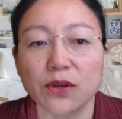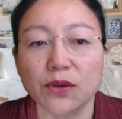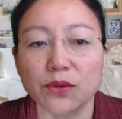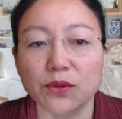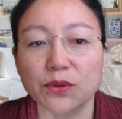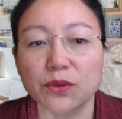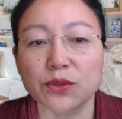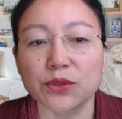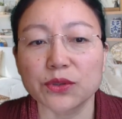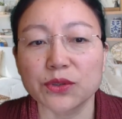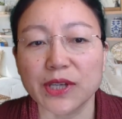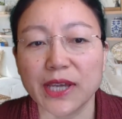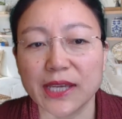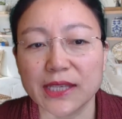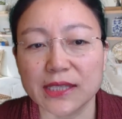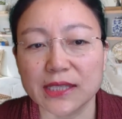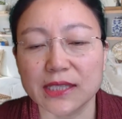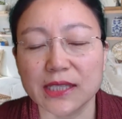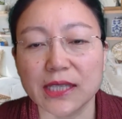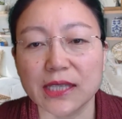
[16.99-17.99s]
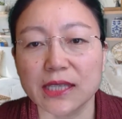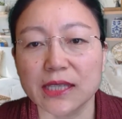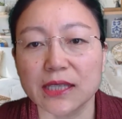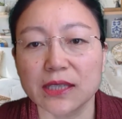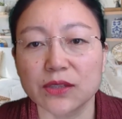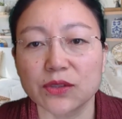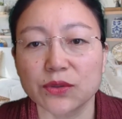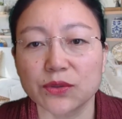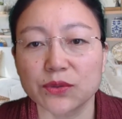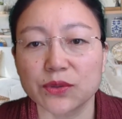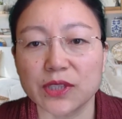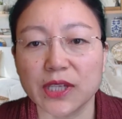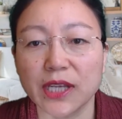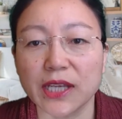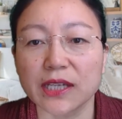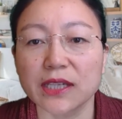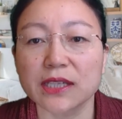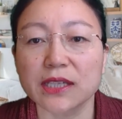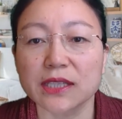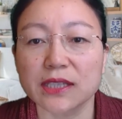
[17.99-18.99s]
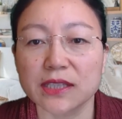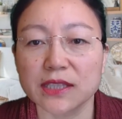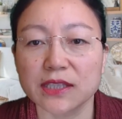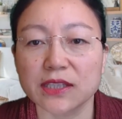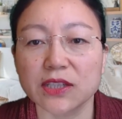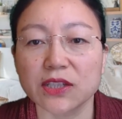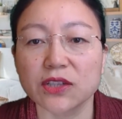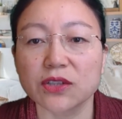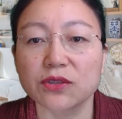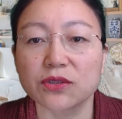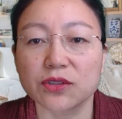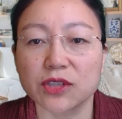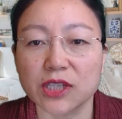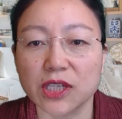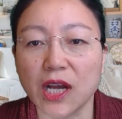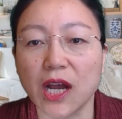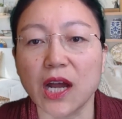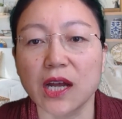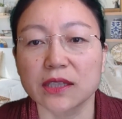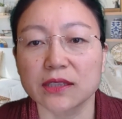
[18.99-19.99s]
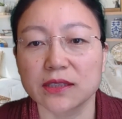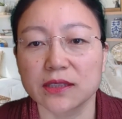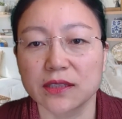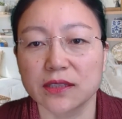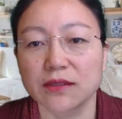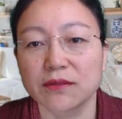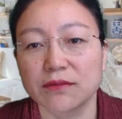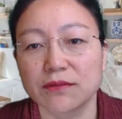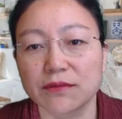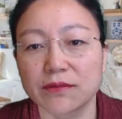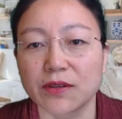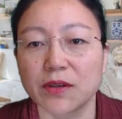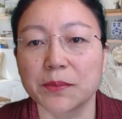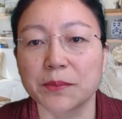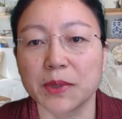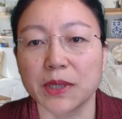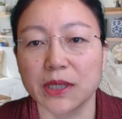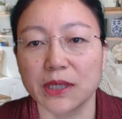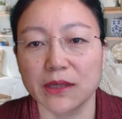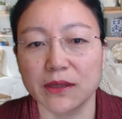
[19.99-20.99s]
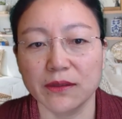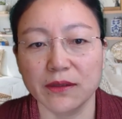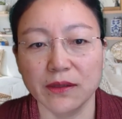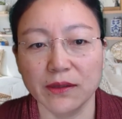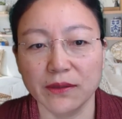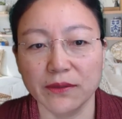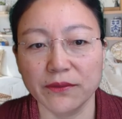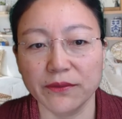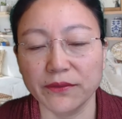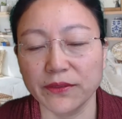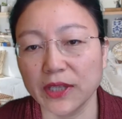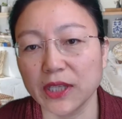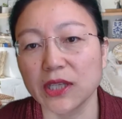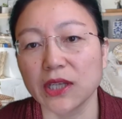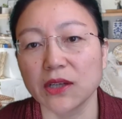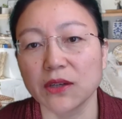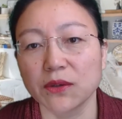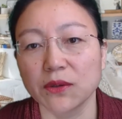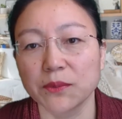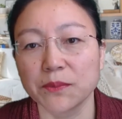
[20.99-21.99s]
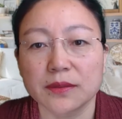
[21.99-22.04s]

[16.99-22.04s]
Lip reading: or you can see to take still shots from a video.